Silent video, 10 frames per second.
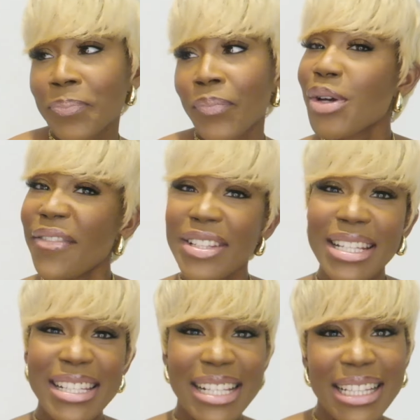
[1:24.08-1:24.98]
So
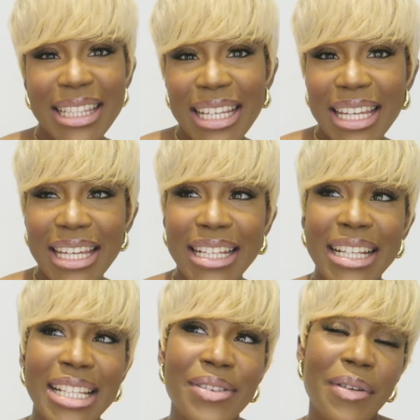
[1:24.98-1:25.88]
obviously it's clean,
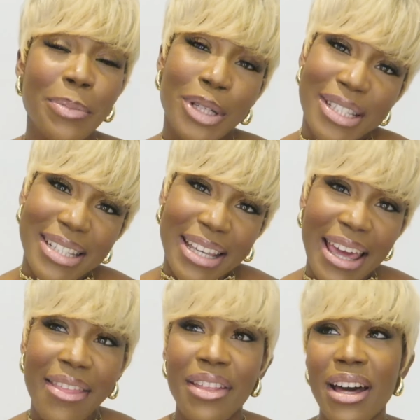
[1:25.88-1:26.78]
it's very put
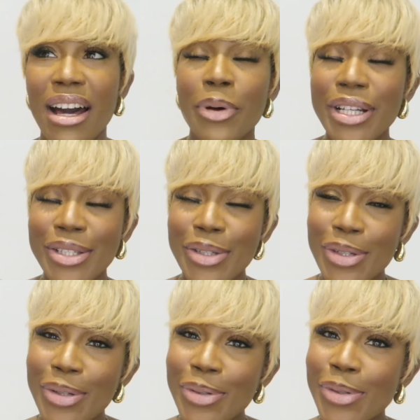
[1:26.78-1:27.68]
together, but it's
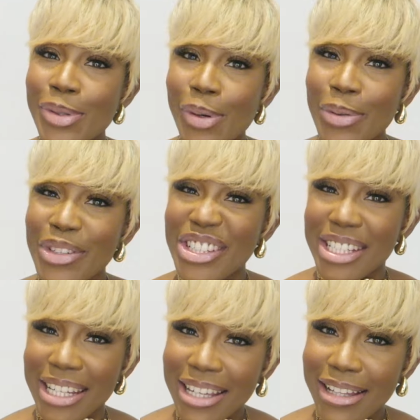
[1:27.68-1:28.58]
still so
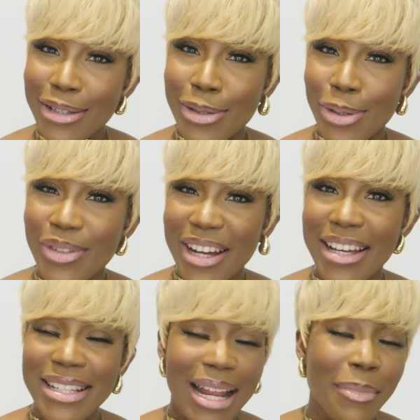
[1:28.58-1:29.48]
chic and so
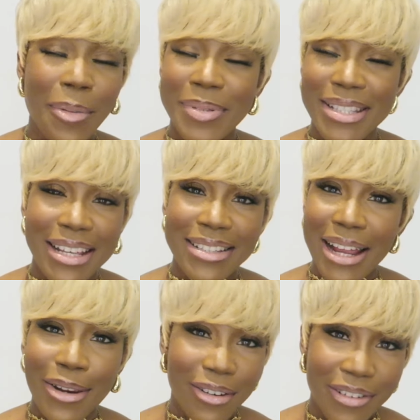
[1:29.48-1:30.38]
nice and I'm obsessed.
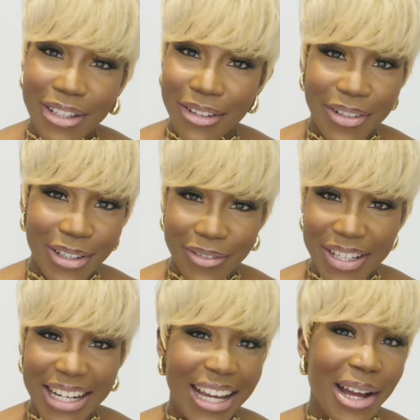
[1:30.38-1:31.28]
I love it, love it, love
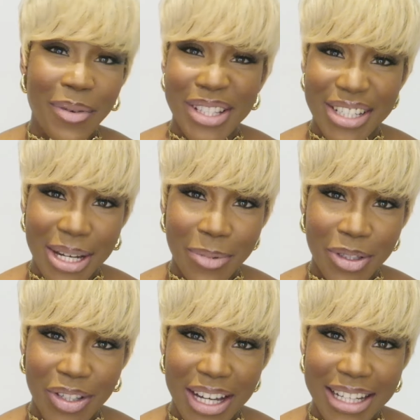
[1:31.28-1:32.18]
it and I can't wait to share with
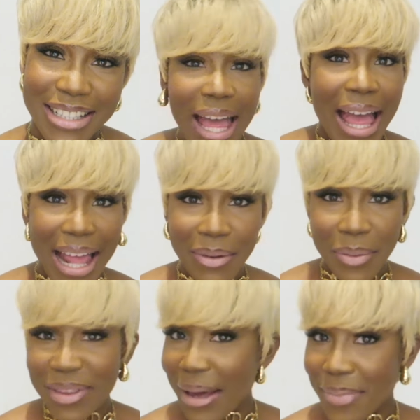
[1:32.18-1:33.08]
you guys. Anyway,
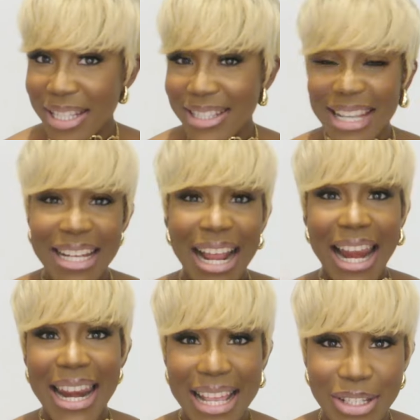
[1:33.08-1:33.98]
with that being said,
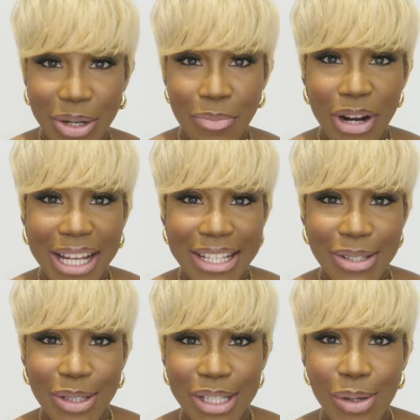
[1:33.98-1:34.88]
let's jump right
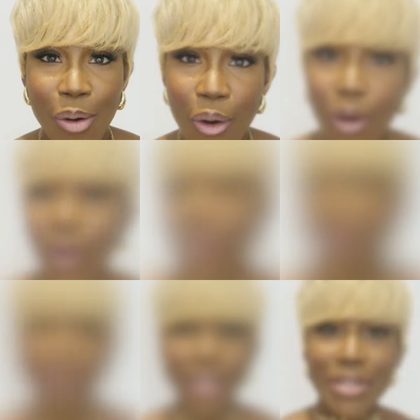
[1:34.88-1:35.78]
into this haul.
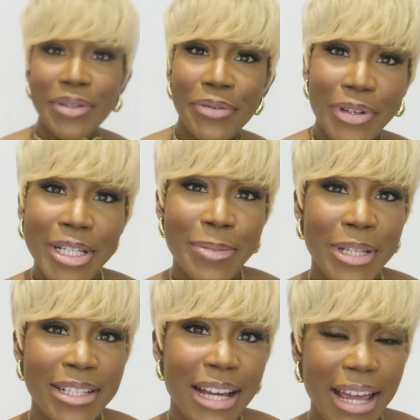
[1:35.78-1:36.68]
Okay, so the first
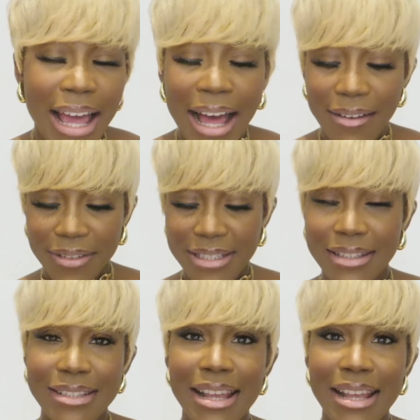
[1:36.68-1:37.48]
piece I have is this